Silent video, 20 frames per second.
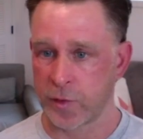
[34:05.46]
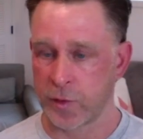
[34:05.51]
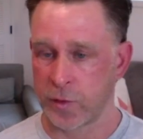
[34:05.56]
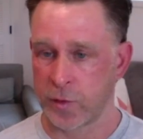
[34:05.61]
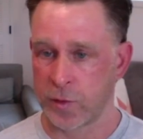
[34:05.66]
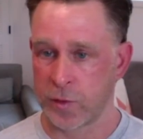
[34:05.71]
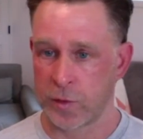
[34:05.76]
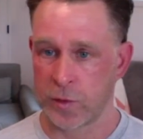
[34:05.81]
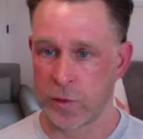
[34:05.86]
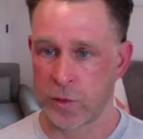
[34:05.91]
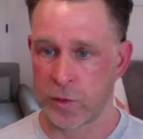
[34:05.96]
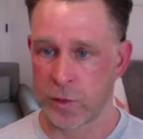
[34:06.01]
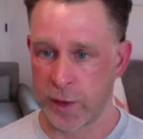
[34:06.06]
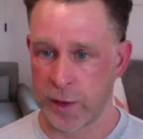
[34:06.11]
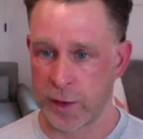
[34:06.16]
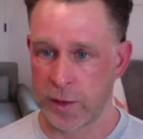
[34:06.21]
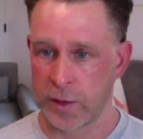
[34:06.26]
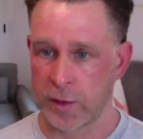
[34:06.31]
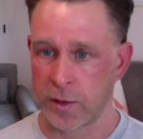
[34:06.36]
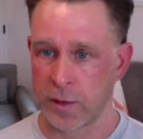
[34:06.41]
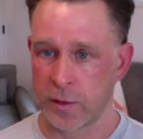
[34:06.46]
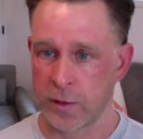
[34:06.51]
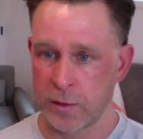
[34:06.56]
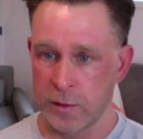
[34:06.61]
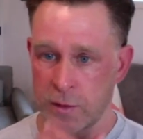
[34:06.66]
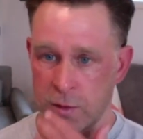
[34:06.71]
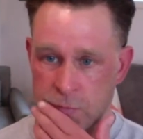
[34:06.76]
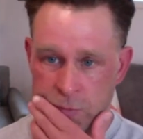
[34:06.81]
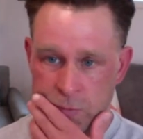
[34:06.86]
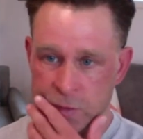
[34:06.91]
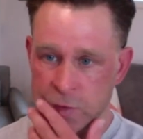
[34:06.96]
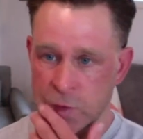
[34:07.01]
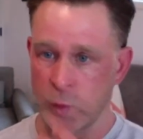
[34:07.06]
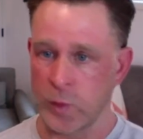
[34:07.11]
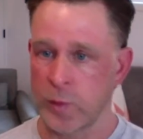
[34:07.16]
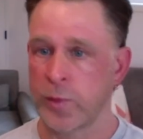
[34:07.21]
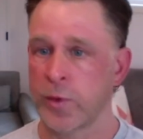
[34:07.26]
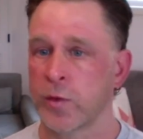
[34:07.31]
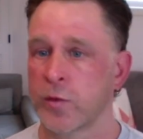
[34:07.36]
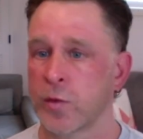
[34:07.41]
into Ukrainian. So
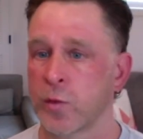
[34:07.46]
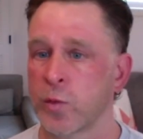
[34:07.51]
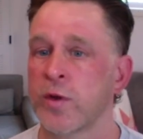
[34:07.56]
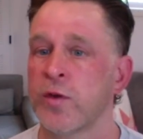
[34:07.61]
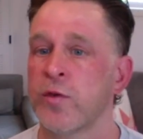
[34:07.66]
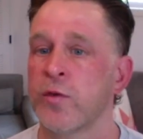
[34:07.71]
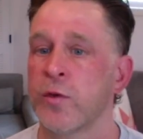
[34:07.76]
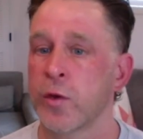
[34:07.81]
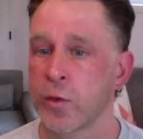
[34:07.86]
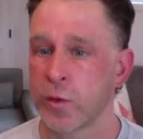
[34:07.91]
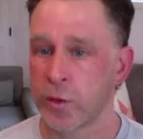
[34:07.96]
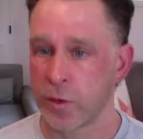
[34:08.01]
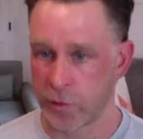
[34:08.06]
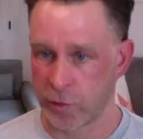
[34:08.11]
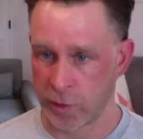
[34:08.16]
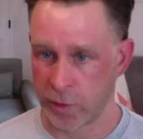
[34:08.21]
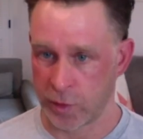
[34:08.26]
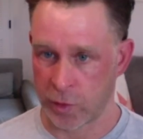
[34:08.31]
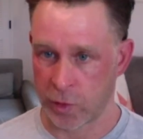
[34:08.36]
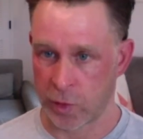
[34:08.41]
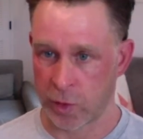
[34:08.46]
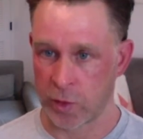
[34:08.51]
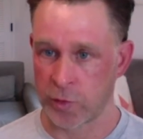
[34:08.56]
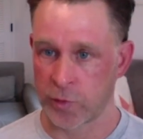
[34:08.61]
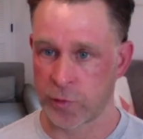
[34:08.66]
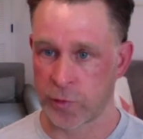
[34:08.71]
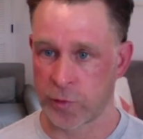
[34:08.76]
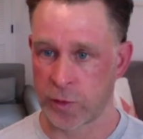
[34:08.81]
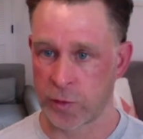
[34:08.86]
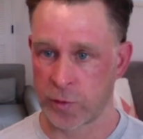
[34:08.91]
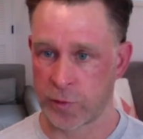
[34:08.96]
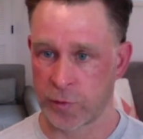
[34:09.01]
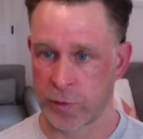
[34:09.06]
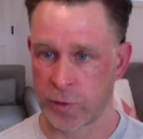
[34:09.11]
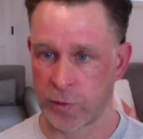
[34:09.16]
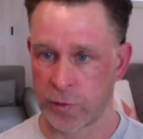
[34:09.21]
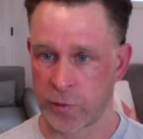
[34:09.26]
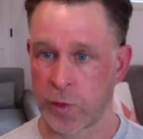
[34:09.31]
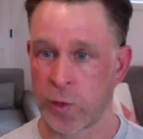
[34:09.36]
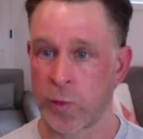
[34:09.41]
we built a resiliency course
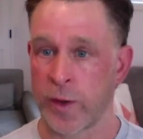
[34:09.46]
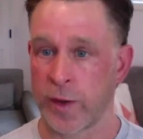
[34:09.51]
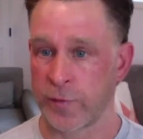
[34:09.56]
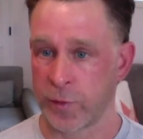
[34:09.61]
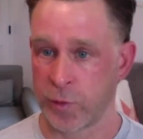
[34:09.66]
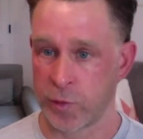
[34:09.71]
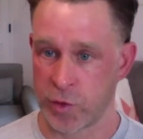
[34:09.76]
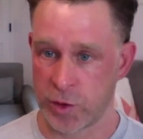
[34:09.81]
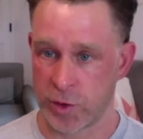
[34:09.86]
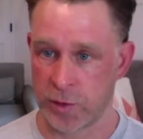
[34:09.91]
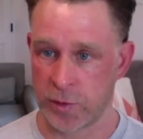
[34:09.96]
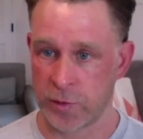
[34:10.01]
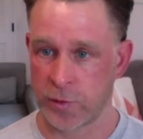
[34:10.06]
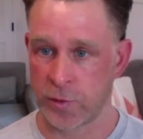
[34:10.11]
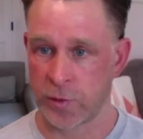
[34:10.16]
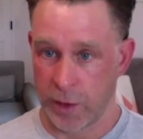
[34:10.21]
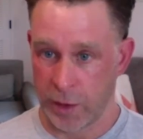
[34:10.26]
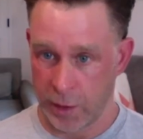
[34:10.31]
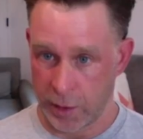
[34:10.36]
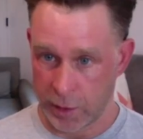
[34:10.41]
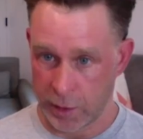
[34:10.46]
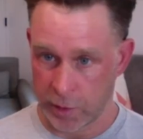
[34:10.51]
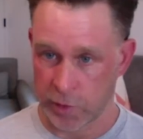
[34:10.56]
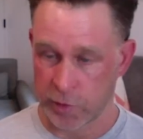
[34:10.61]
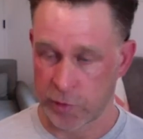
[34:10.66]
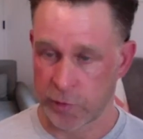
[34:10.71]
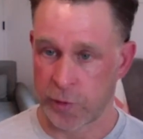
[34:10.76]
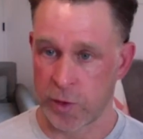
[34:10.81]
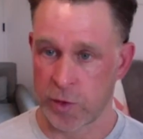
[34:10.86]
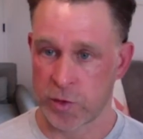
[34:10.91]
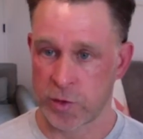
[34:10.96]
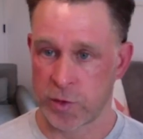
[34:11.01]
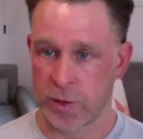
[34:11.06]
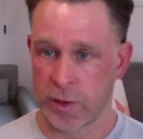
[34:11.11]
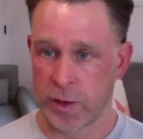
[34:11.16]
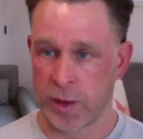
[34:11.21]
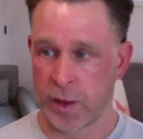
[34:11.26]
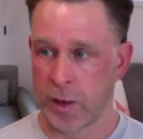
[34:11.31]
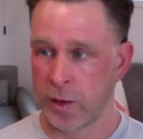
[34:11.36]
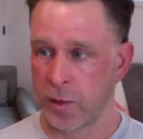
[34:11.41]
for refugees, an English version,
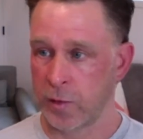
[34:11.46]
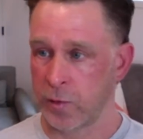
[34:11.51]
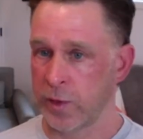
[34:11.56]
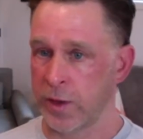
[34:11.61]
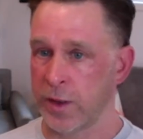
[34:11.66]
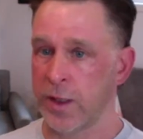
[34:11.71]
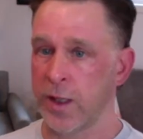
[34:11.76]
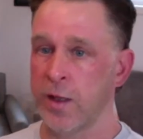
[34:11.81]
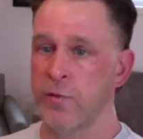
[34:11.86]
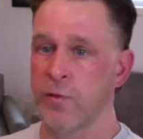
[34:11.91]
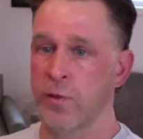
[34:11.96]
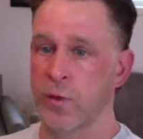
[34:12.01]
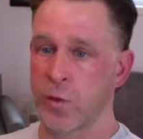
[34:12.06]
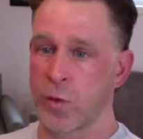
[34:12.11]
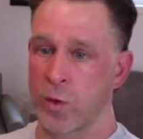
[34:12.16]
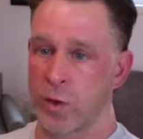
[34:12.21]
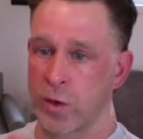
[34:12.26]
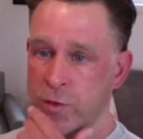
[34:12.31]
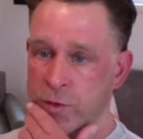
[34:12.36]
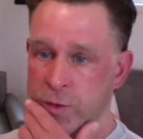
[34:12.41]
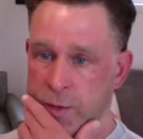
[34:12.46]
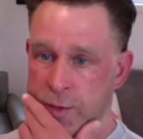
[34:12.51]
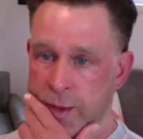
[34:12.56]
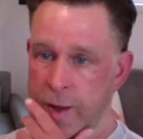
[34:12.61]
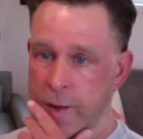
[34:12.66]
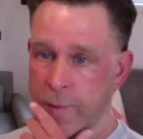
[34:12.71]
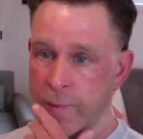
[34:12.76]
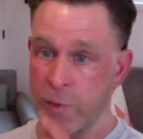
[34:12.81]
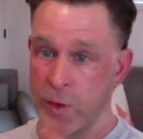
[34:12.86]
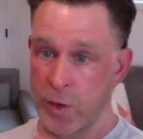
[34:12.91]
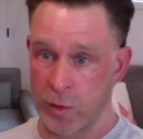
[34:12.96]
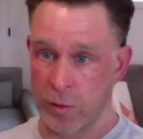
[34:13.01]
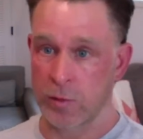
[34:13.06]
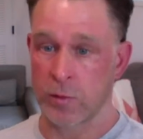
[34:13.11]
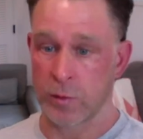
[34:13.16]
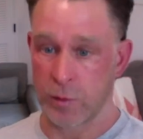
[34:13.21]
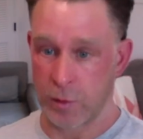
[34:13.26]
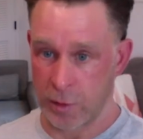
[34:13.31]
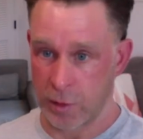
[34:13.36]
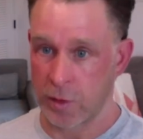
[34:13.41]
and we gave the course to them.
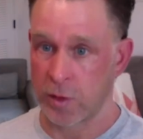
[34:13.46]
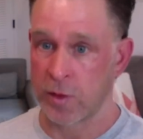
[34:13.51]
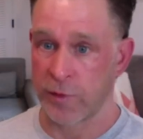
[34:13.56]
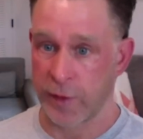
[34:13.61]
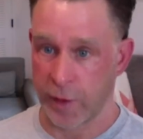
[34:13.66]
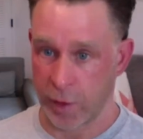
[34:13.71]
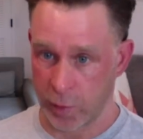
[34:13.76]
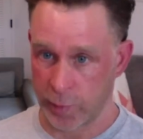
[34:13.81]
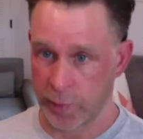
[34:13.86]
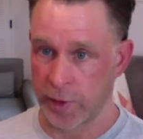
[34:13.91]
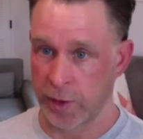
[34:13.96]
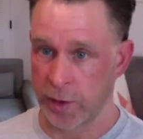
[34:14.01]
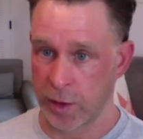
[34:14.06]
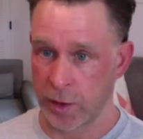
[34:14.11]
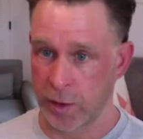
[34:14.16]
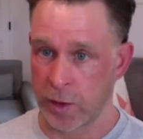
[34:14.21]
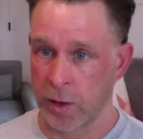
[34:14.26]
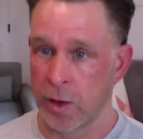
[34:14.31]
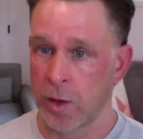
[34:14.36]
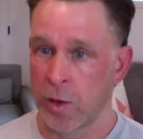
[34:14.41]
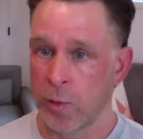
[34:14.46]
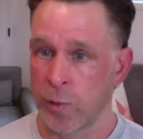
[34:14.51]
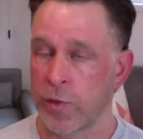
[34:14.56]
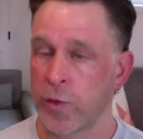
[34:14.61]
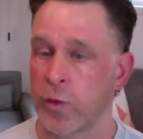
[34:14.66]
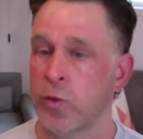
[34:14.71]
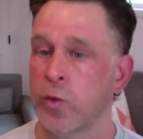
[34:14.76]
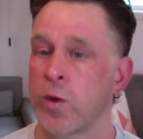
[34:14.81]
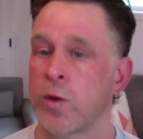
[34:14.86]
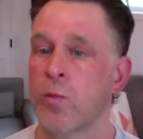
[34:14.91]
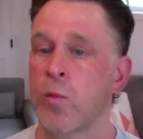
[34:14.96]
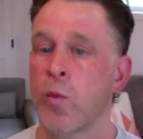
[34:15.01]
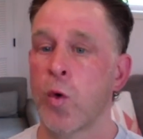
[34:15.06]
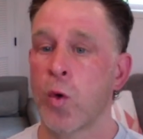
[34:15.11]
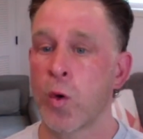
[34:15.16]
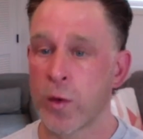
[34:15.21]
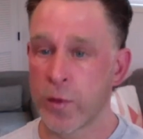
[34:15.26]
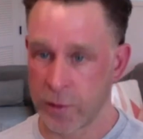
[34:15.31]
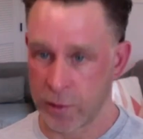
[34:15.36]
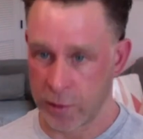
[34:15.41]
They're developing it, but they're doing
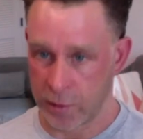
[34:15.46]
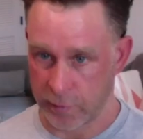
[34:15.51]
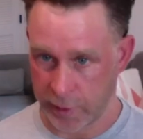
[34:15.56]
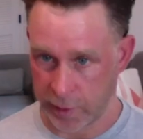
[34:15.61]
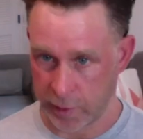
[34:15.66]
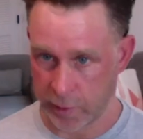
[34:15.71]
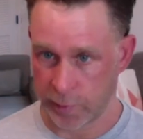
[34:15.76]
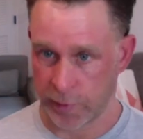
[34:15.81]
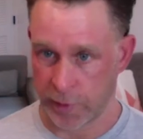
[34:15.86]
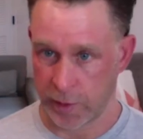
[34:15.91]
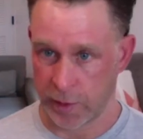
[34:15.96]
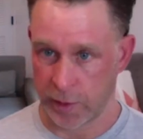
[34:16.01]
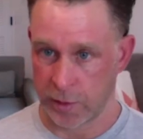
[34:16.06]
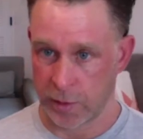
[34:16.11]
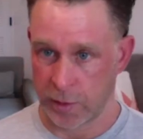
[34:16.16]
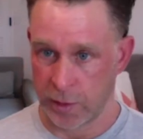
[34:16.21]
more than developing it.